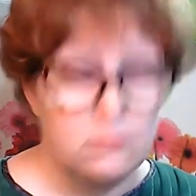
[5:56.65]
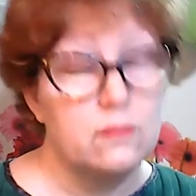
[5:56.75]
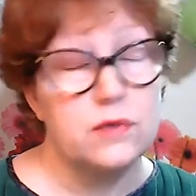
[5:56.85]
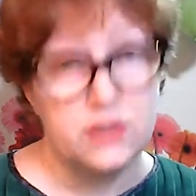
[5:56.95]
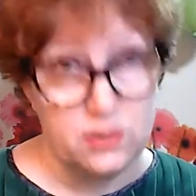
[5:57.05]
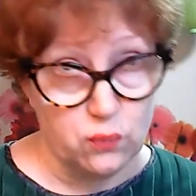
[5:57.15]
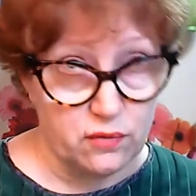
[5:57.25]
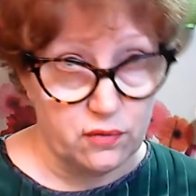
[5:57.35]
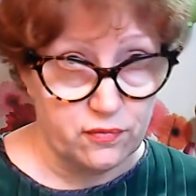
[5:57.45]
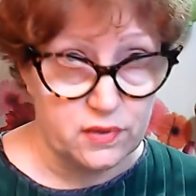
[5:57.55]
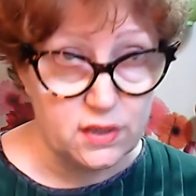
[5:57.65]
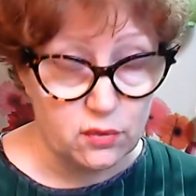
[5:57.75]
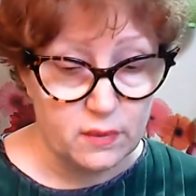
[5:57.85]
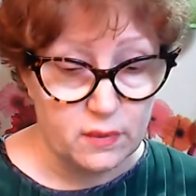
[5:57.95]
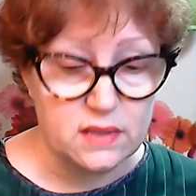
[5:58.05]
which is a word for deer
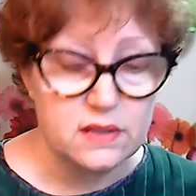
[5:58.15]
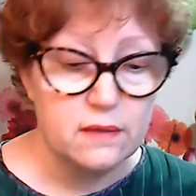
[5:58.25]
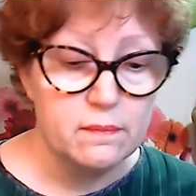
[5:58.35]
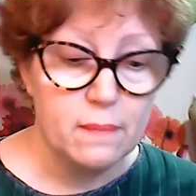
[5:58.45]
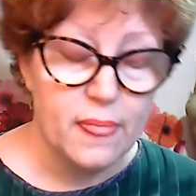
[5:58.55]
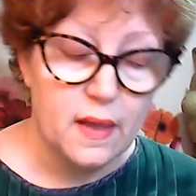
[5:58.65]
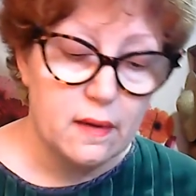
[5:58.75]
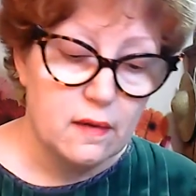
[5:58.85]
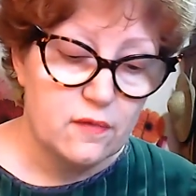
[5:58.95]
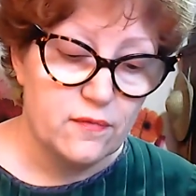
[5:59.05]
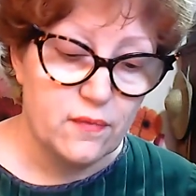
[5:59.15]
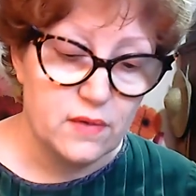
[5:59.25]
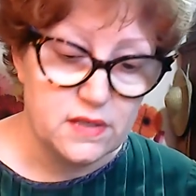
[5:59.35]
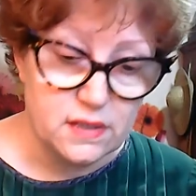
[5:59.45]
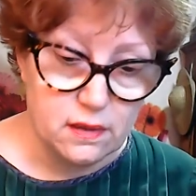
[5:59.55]
meat, for
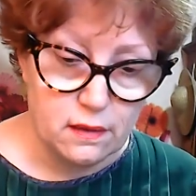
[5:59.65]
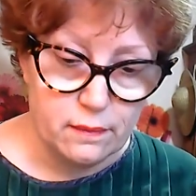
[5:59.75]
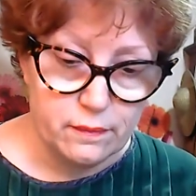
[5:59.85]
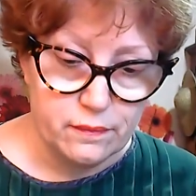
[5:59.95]
dinner.